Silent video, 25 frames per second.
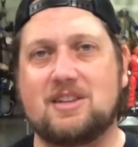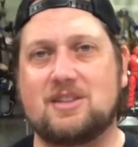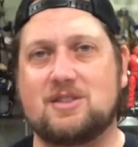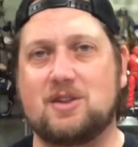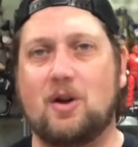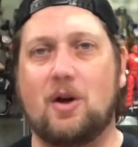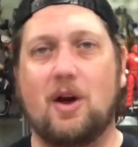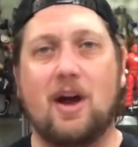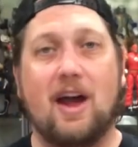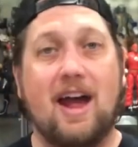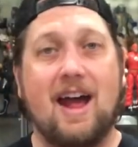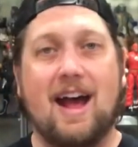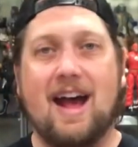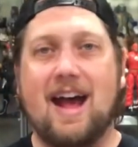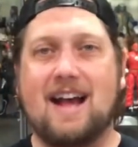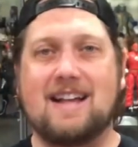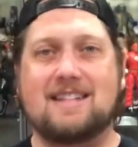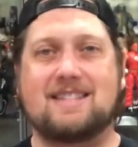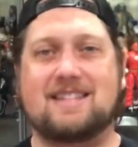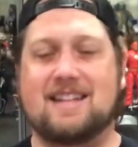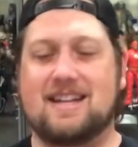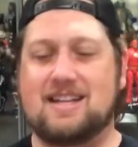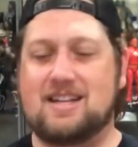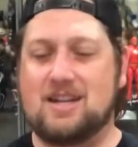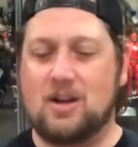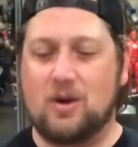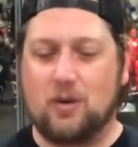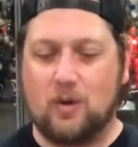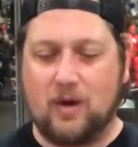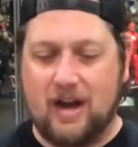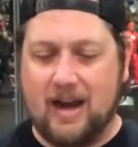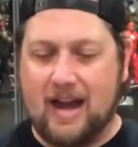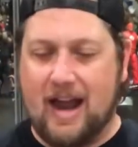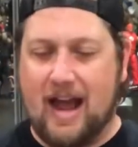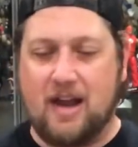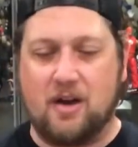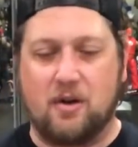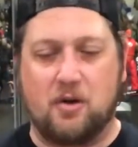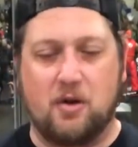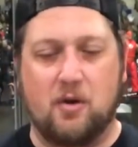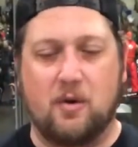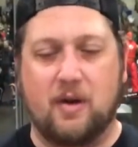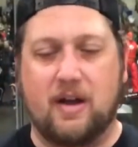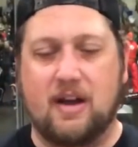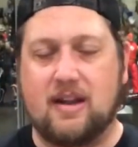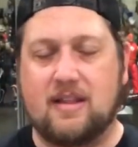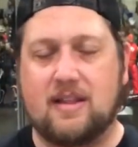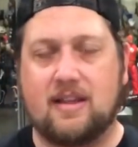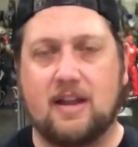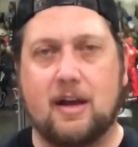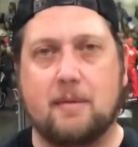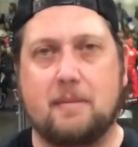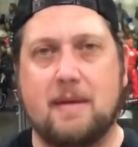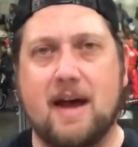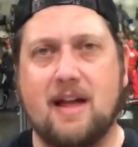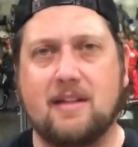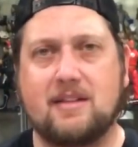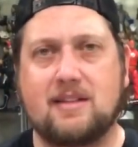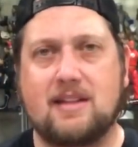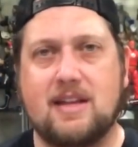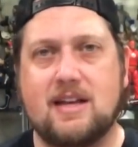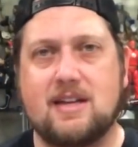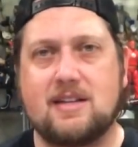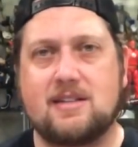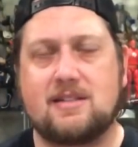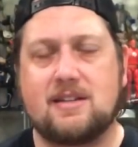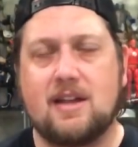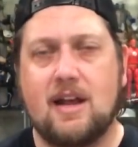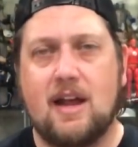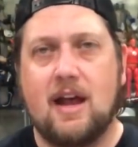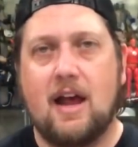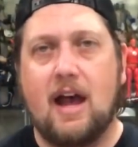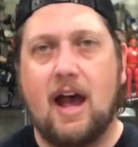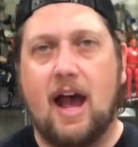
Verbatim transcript: So I said, you know what? I don't know anything about this.